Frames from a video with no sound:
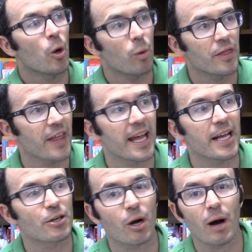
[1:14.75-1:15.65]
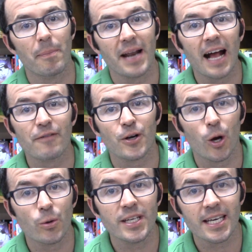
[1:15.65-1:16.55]
when they grow up and have their
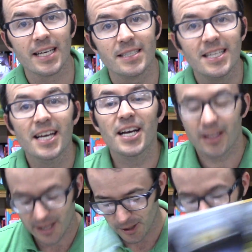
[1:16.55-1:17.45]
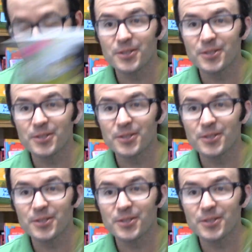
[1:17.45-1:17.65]
own kids, they're going